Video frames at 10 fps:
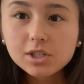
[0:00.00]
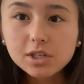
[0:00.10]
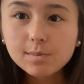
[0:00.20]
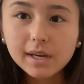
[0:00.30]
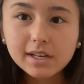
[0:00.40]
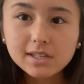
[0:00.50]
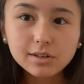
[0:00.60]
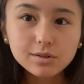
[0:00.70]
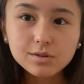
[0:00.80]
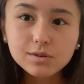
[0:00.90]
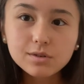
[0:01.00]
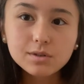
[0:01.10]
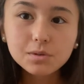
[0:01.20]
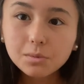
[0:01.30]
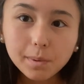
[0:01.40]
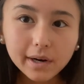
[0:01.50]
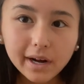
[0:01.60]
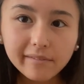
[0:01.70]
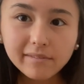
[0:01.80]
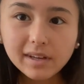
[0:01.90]
just because they're super
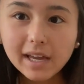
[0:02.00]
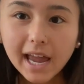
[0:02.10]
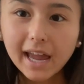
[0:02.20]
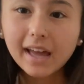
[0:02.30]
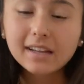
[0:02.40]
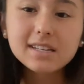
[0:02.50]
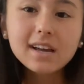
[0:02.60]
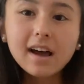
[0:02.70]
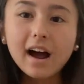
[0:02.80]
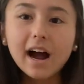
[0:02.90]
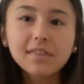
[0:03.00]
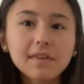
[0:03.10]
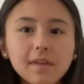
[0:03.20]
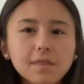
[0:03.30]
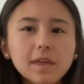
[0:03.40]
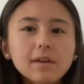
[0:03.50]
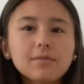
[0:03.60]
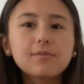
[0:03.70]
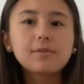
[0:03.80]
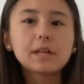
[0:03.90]
comfy and I think that they
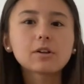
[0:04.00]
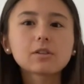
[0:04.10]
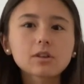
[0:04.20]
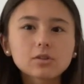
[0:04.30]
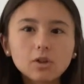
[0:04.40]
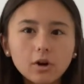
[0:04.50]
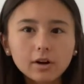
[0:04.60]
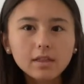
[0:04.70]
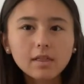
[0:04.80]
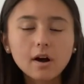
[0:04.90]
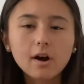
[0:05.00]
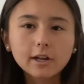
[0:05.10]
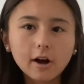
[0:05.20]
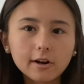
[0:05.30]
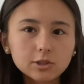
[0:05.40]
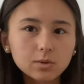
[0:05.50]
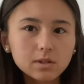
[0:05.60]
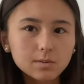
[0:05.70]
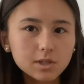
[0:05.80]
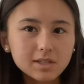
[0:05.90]
feel a little longer than the Hotty Hot
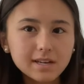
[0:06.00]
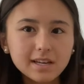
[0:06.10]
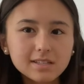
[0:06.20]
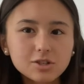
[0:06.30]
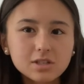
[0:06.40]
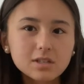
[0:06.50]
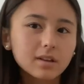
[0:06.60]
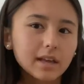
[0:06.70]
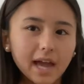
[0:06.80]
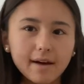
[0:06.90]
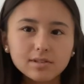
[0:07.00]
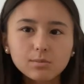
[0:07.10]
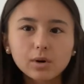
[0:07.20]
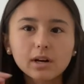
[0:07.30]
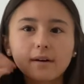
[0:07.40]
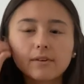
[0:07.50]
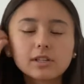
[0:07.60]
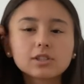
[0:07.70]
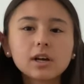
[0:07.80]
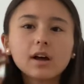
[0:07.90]
shorts, which is nice just to like have some more
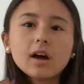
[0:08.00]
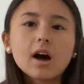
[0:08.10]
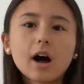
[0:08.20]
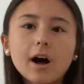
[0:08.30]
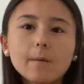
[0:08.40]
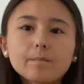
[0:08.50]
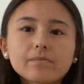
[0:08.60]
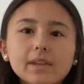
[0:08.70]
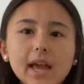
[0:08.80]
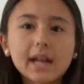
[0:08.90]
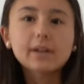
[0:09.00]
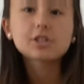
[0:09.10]
coverage. Um, and I